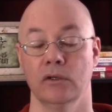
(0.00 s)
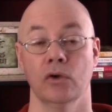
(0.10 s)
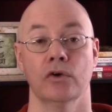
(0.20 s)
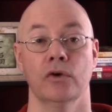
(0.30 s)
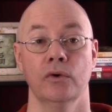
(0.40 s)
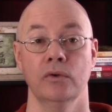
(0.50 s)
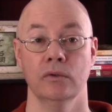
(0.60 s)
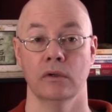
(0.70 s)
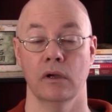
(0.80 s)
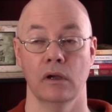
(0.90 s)
who
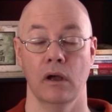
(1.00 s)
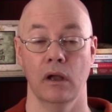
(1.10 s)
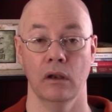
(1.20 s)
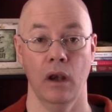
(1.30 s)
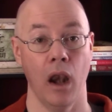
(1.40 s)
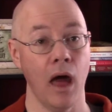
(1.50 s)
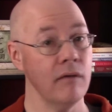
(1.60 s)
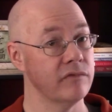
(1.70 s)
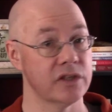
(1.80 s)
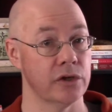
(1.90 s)

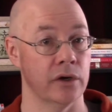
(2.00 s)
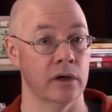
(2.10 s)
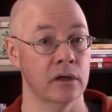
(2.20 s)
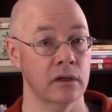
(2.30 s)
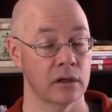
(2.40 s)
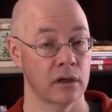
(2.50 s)
loves her,